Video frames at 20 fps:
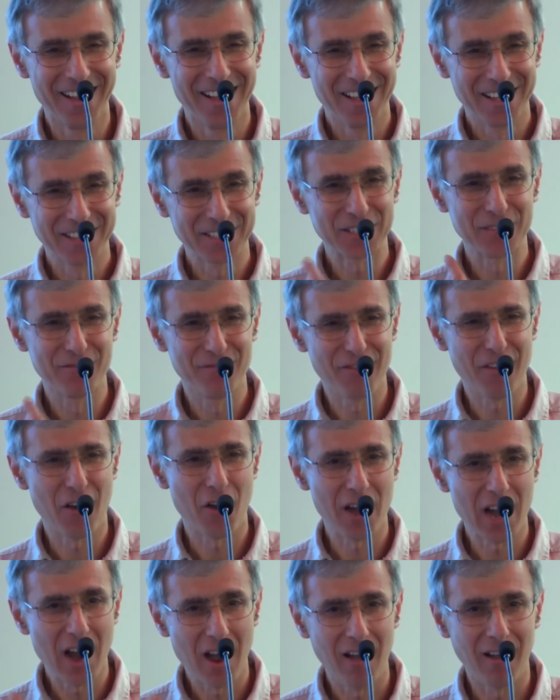is some
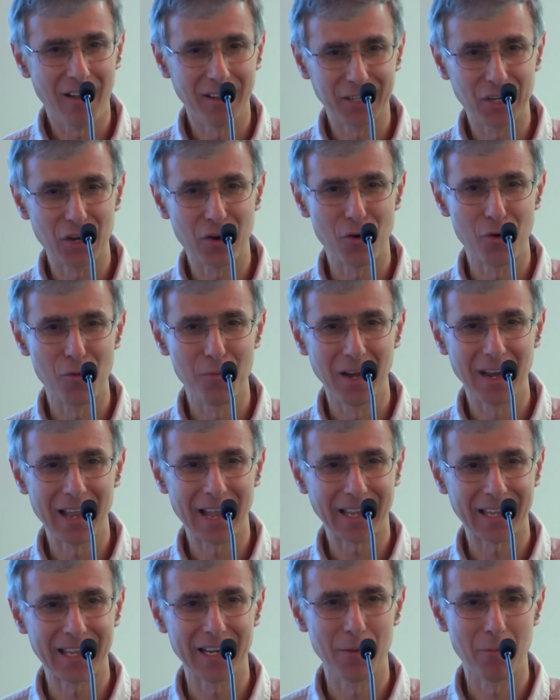very hardcore
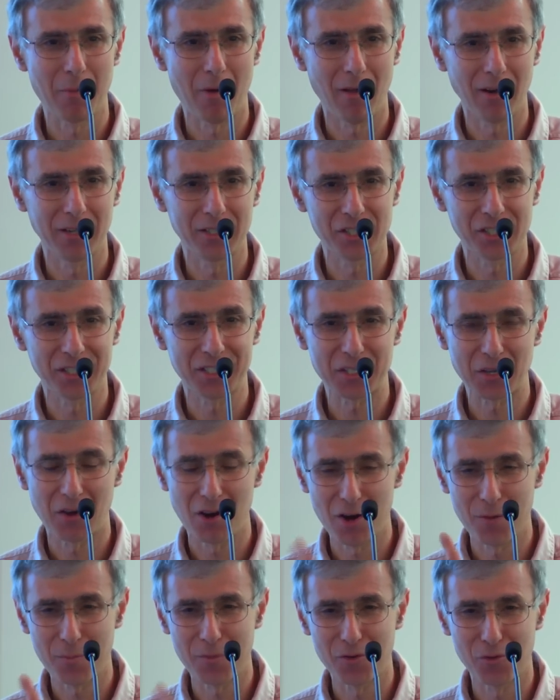molecular biology, so I
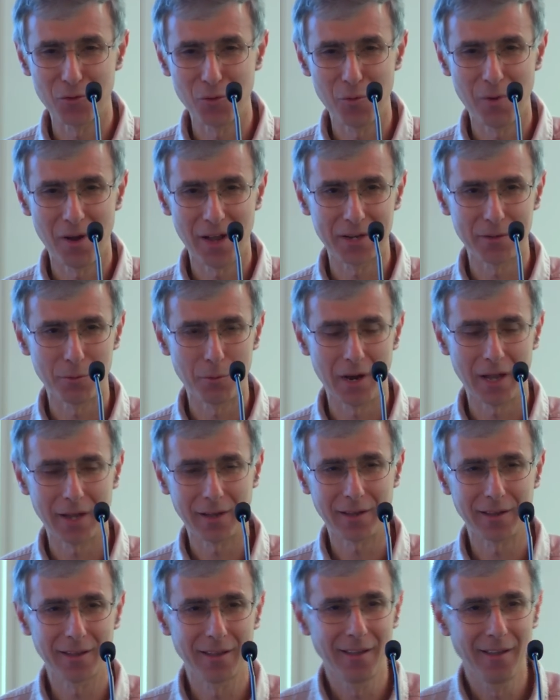hope you're all wide
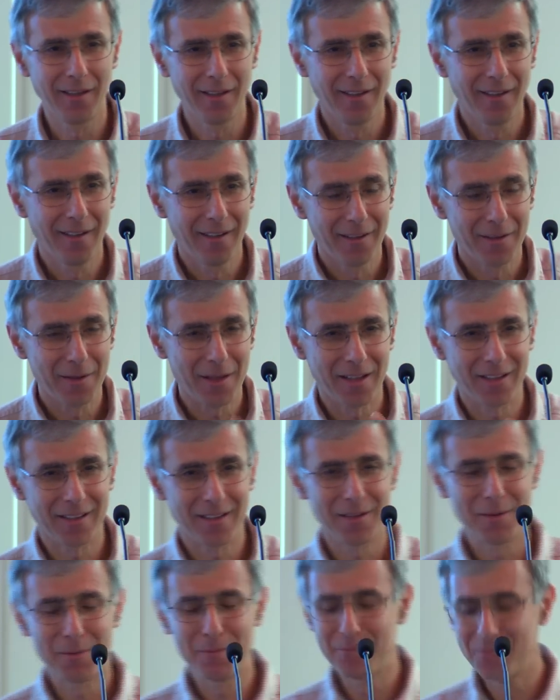awake.
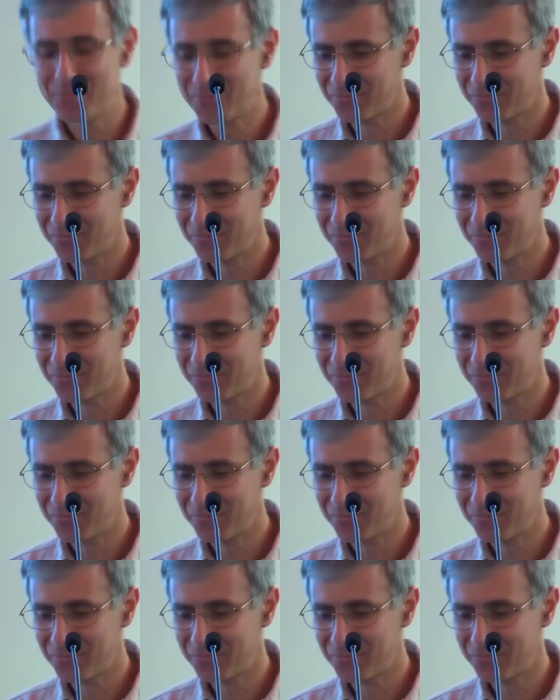But